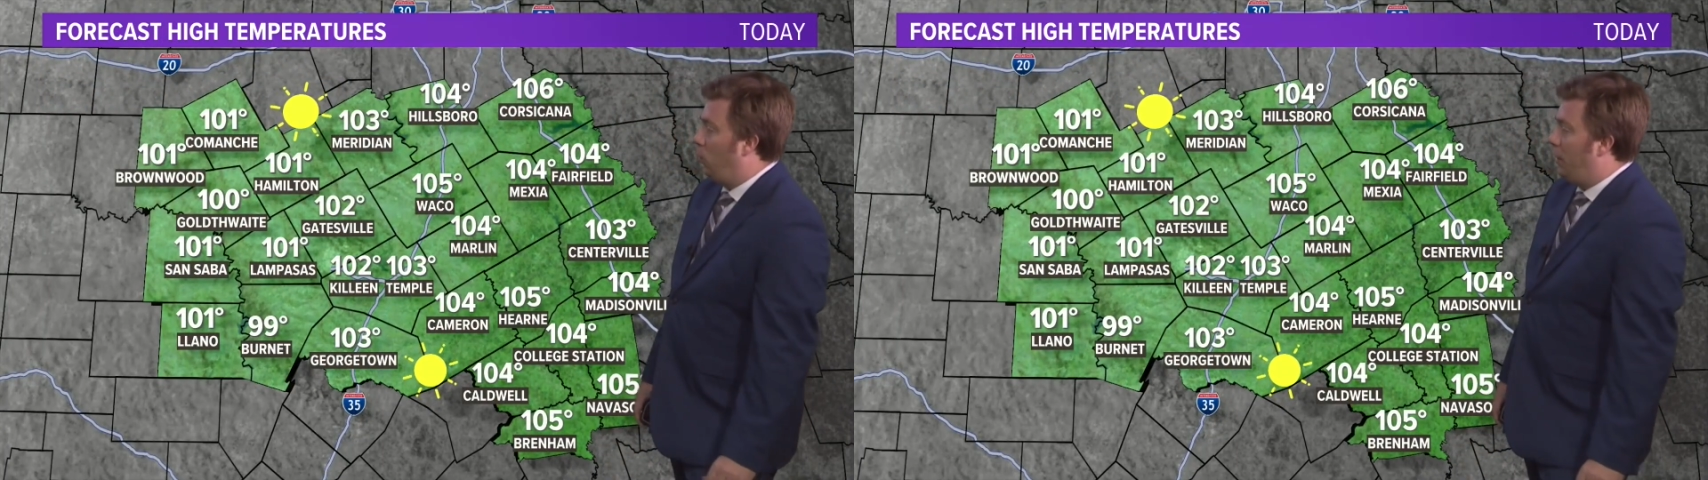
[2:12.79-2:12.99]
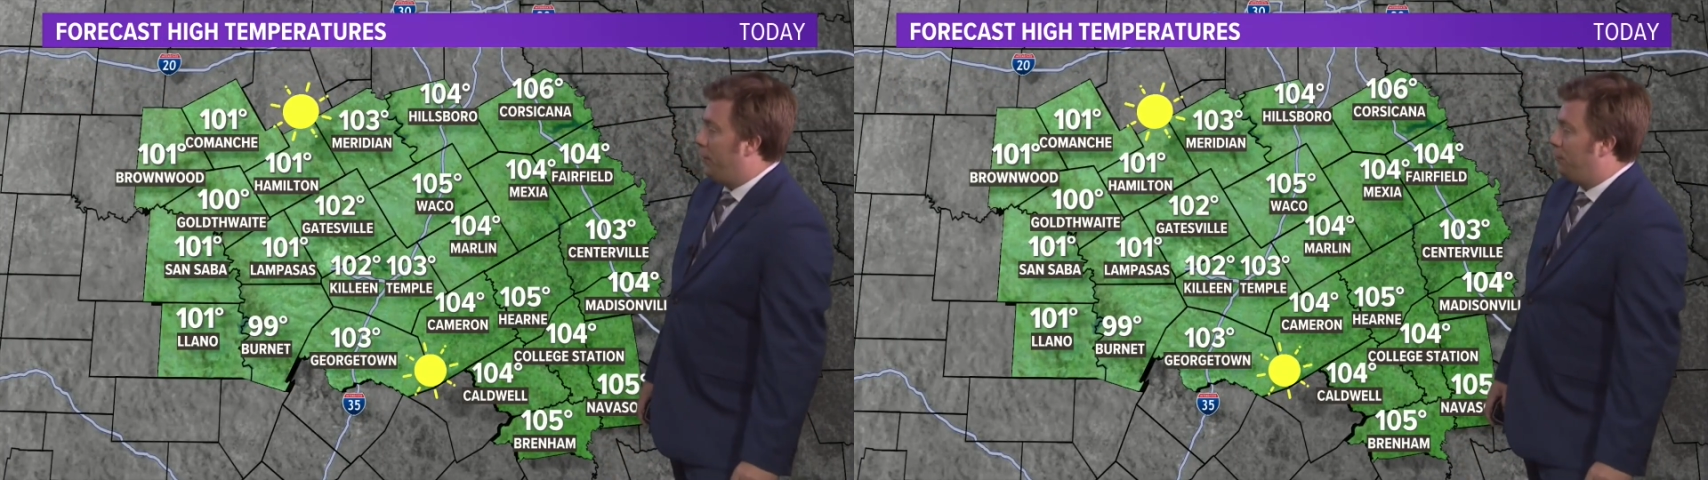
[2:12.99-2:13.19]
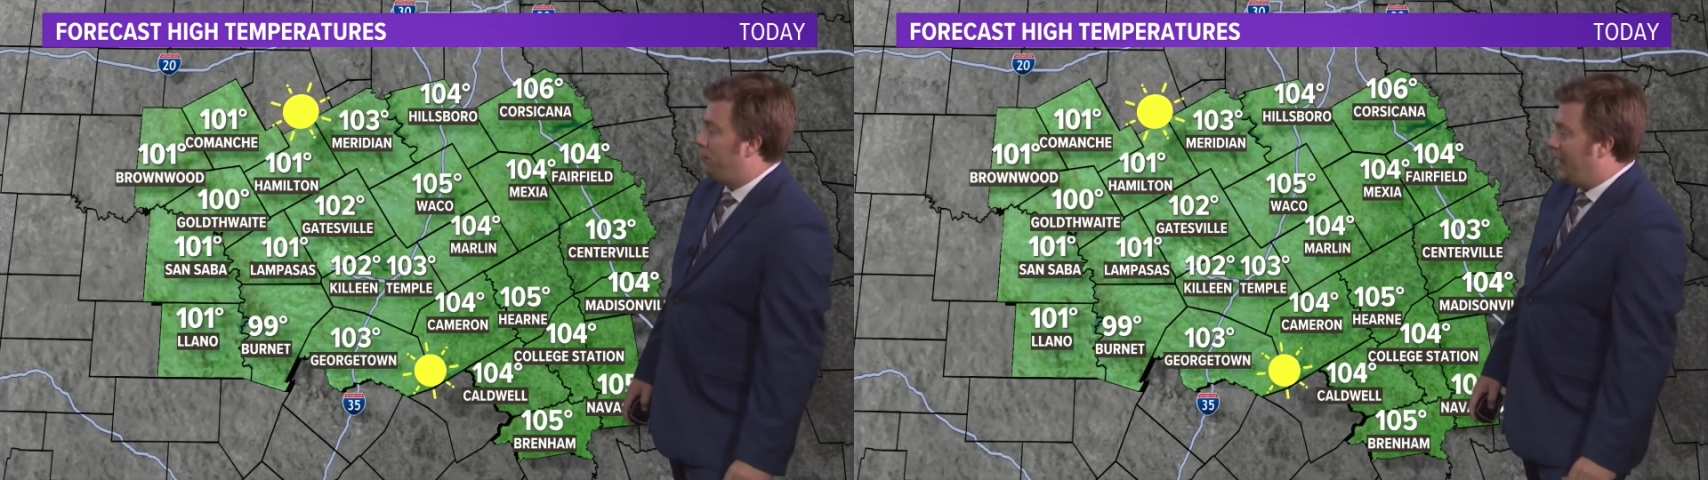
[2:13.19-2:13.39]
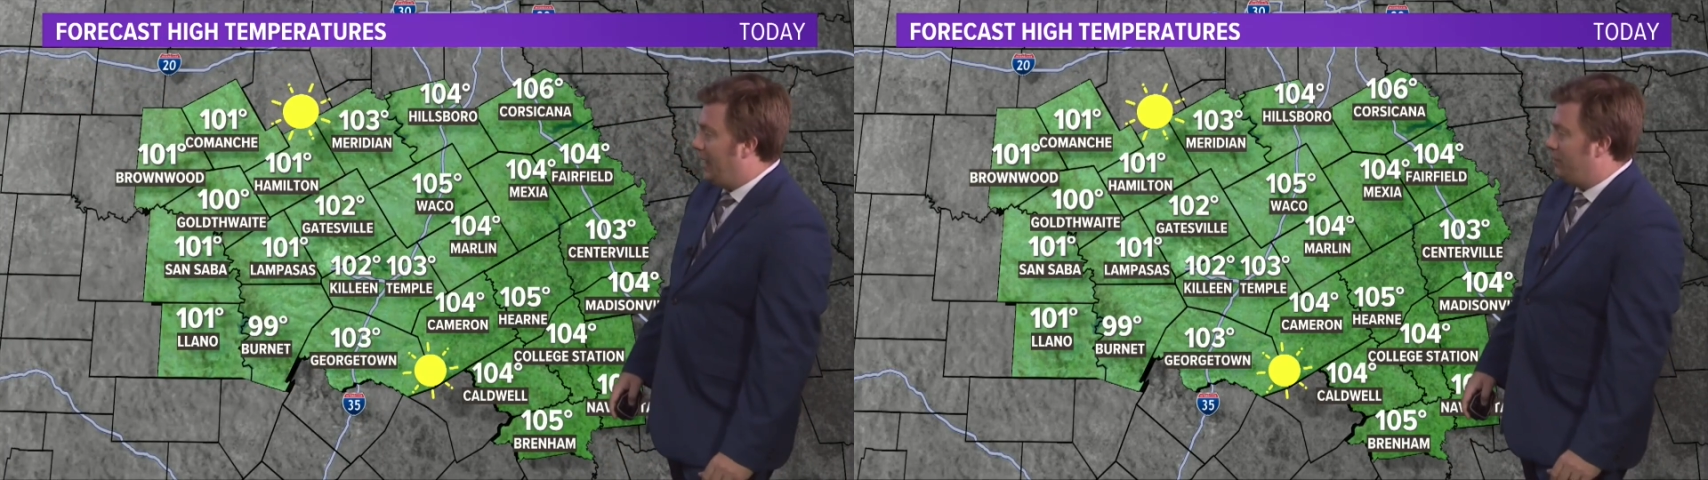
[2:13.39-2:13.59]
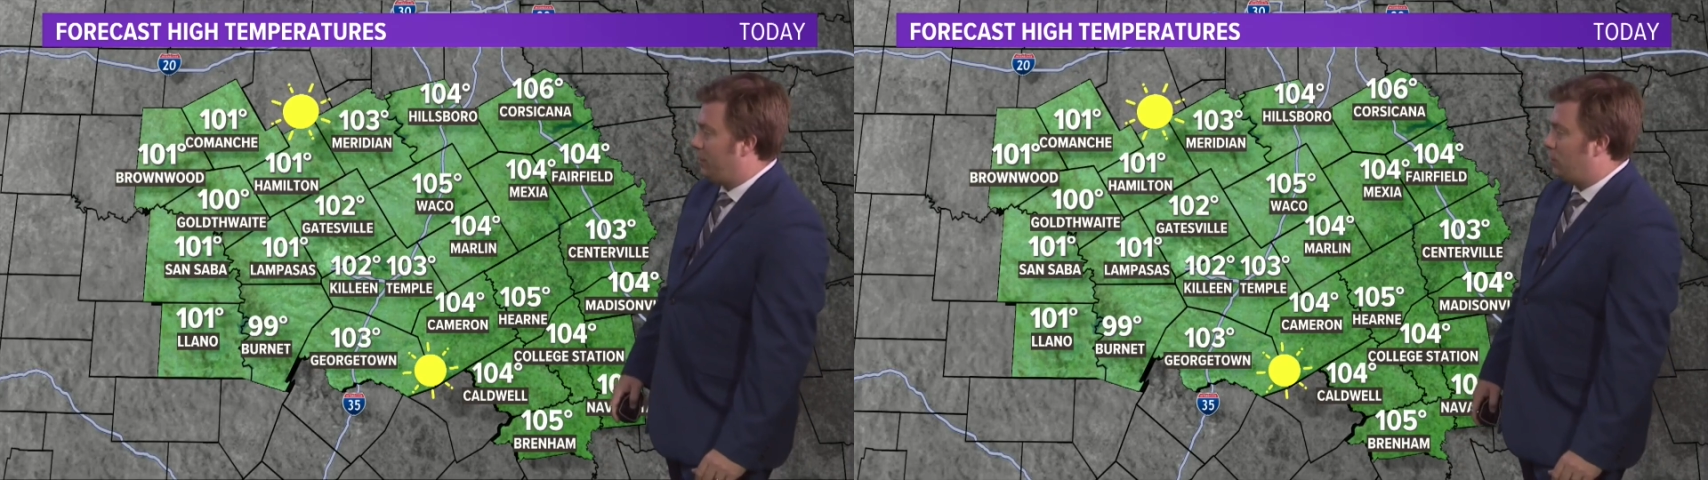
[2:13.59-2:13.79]

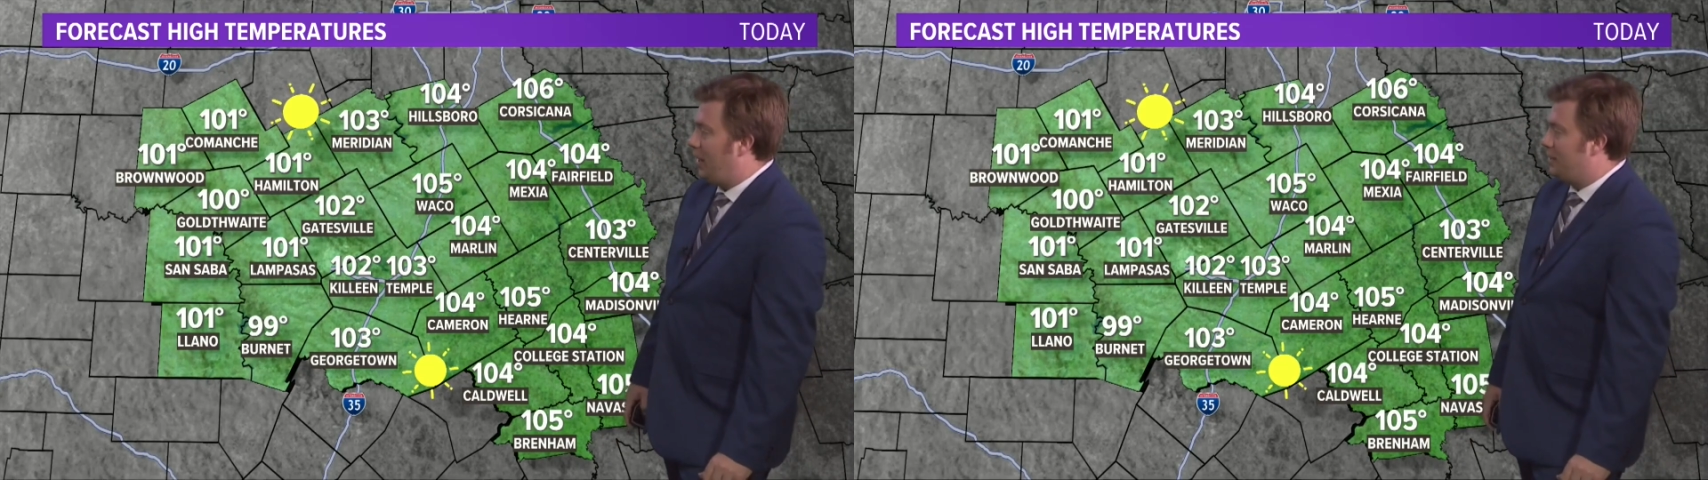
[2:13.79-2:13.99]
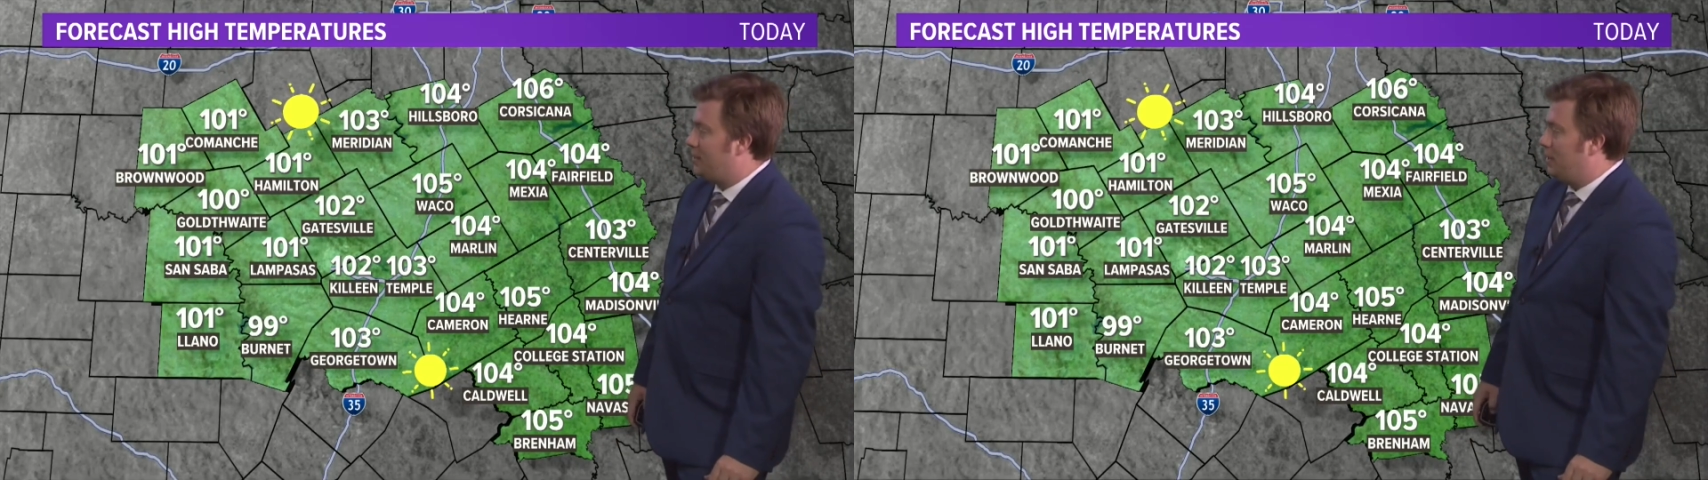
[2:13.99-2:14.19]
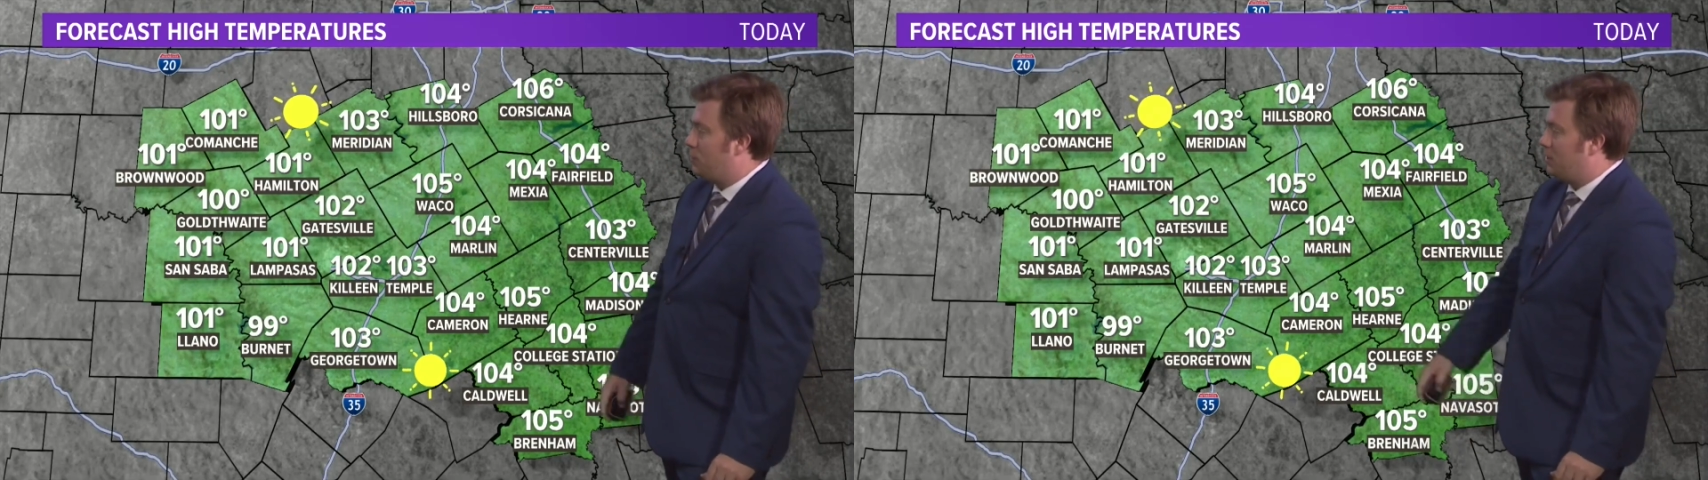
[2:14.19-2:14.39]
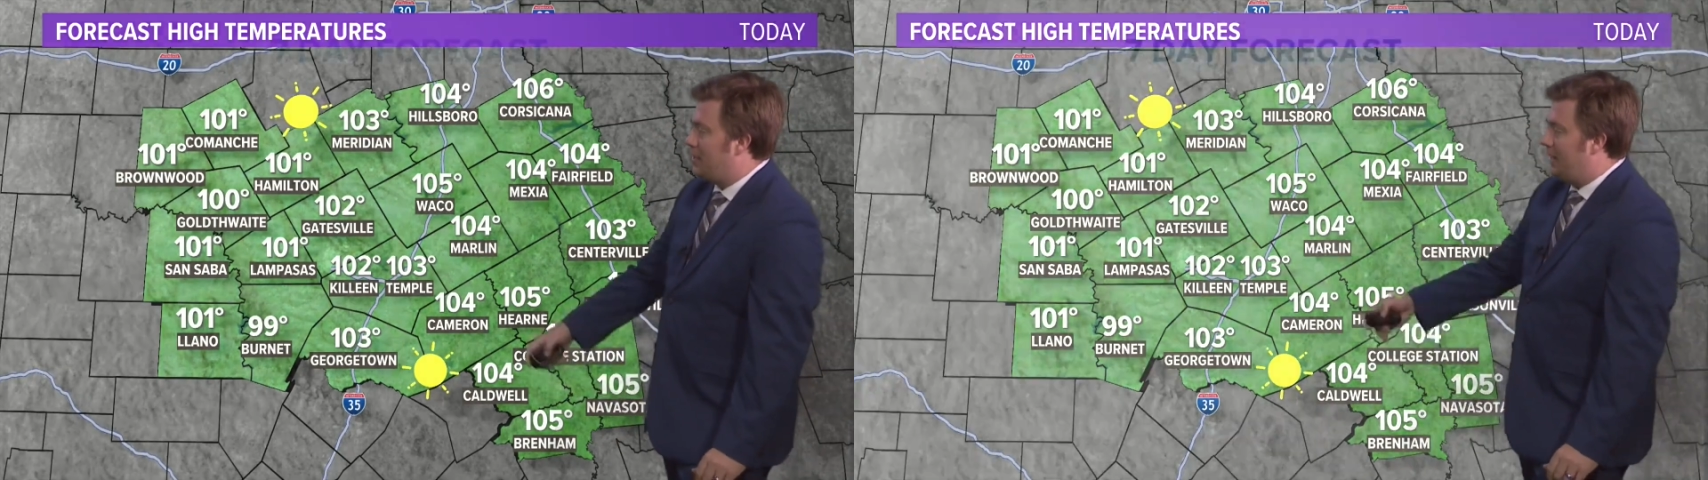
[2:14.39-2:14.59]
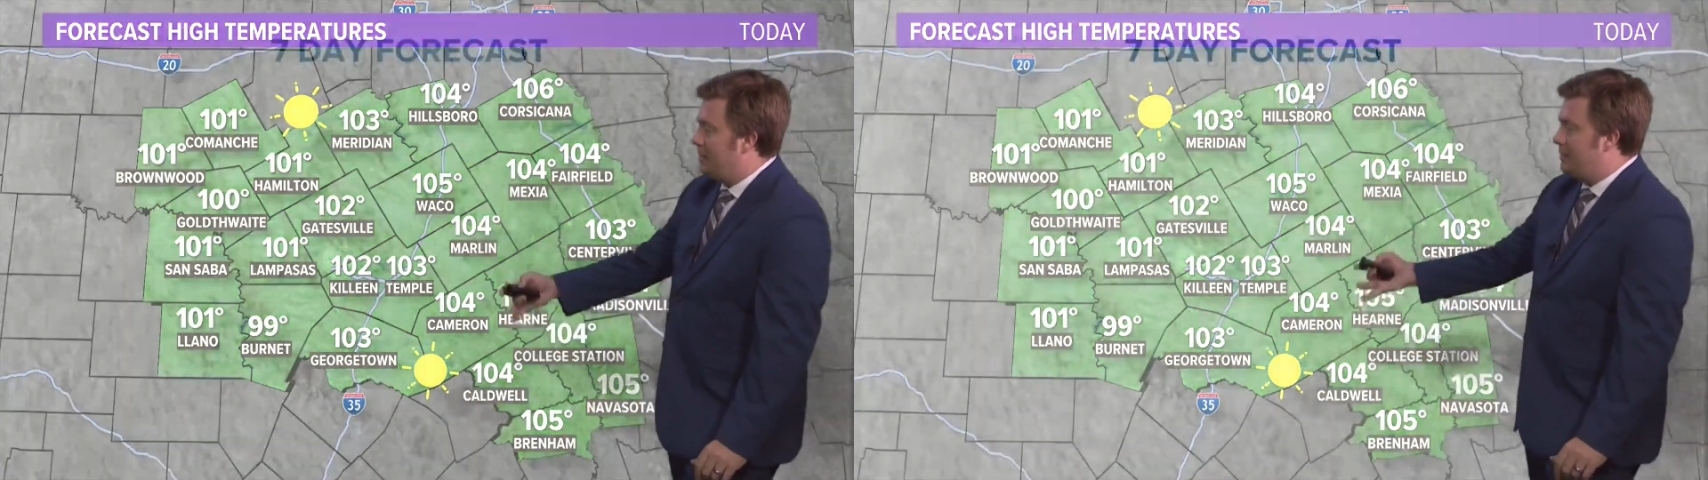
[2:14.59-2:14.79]
105 across central
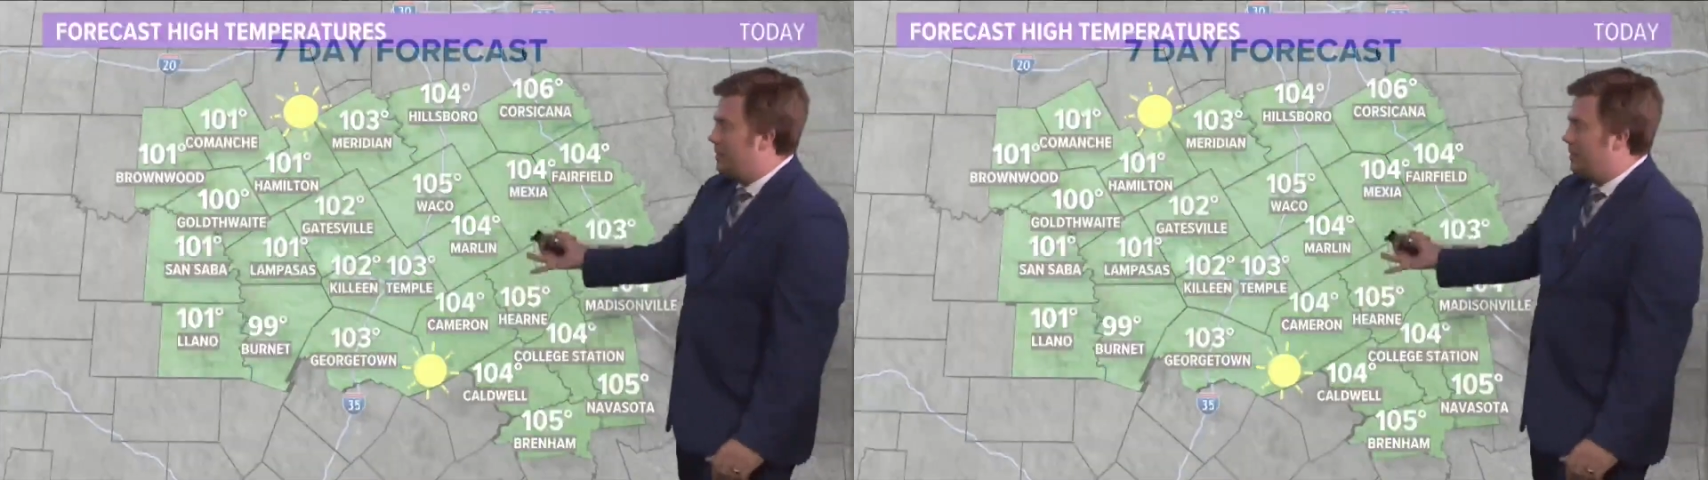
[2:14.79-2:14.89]
Texas.